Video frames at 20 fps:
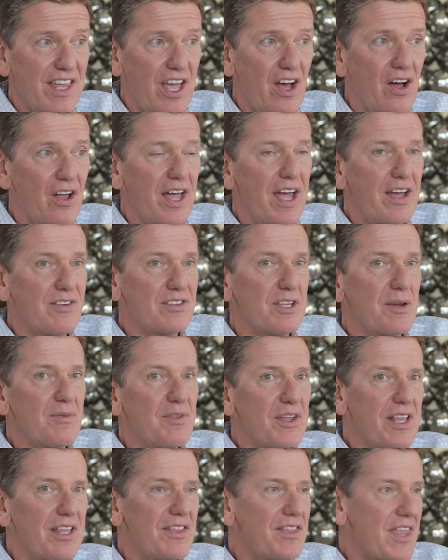They all have
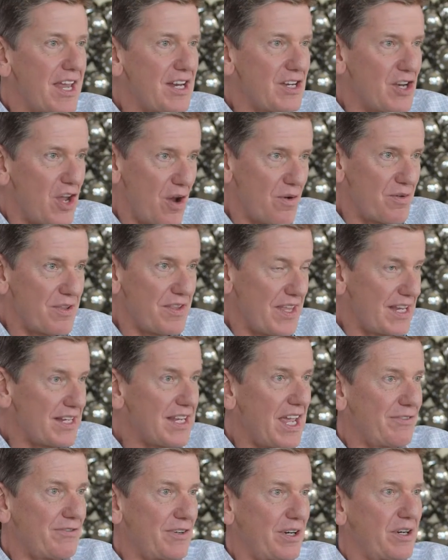something that they know, that they
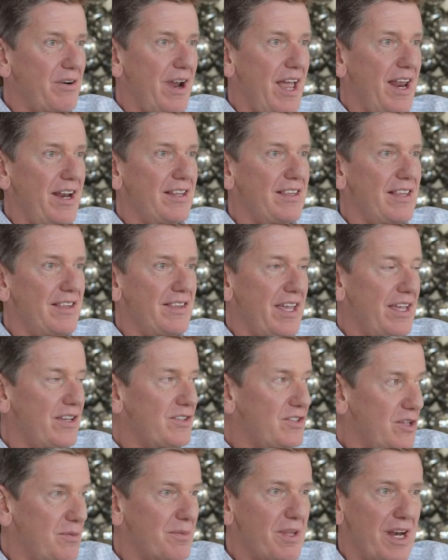take for granted, that they
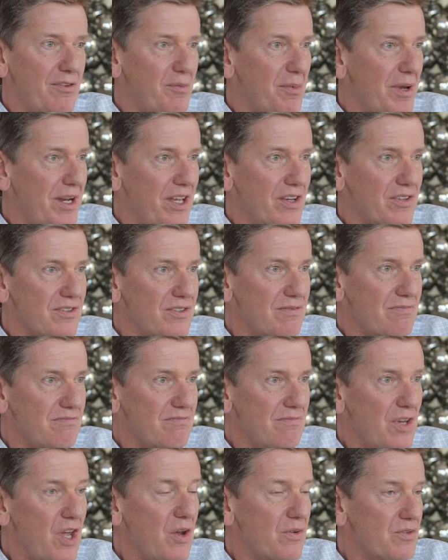assume that everybody else
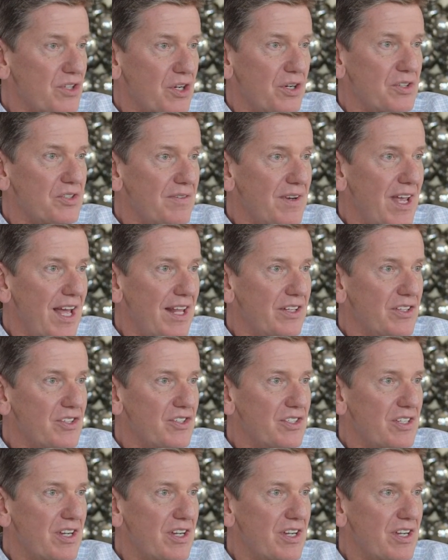knows, curse of knowledge.